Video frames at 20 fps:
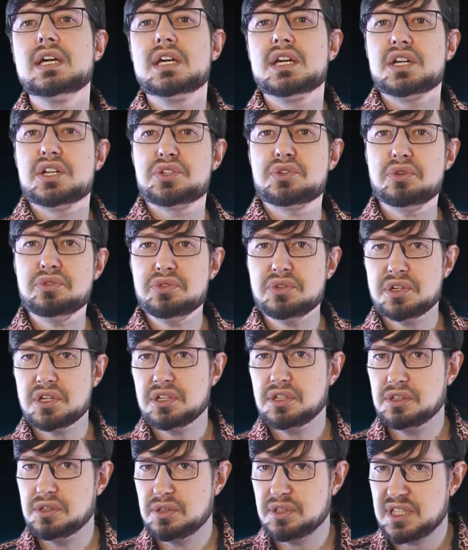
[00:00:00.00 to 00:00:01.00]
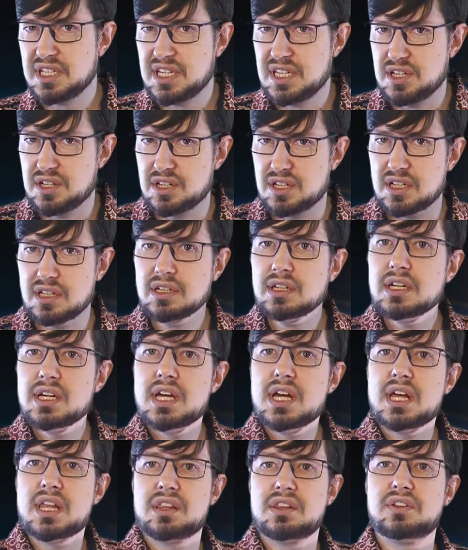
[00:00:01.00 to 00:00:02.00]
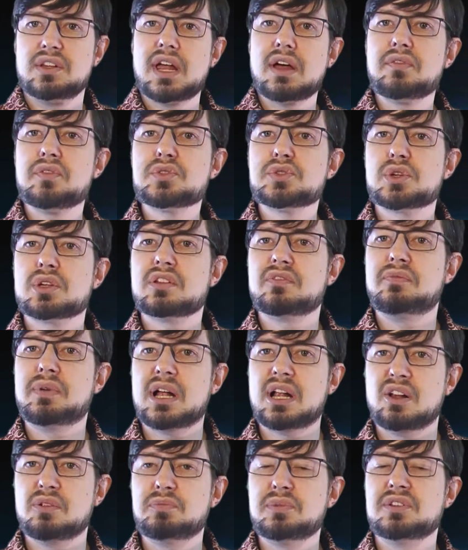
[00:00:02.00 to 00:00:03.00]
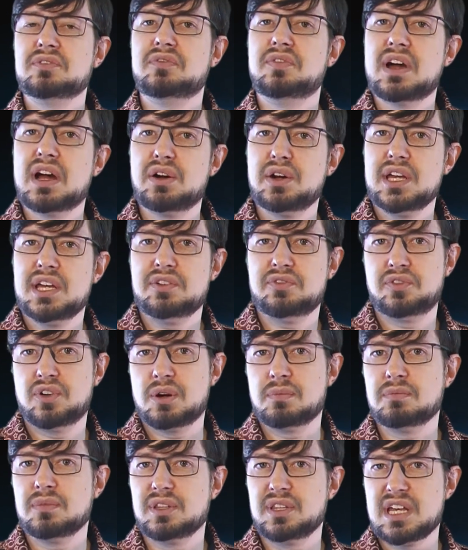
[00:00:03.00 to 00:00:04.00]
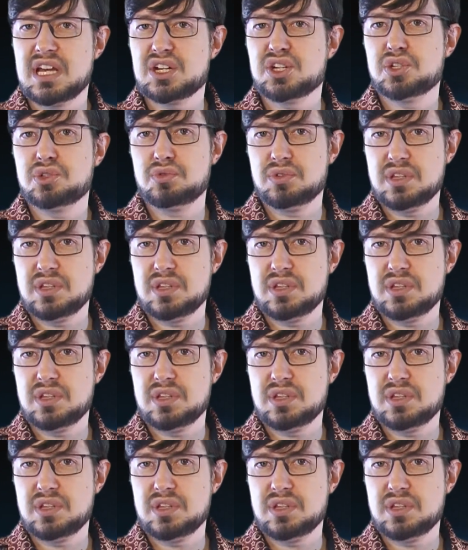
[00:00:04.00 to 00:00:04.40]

So to conclude here, the levels of development vary from nation to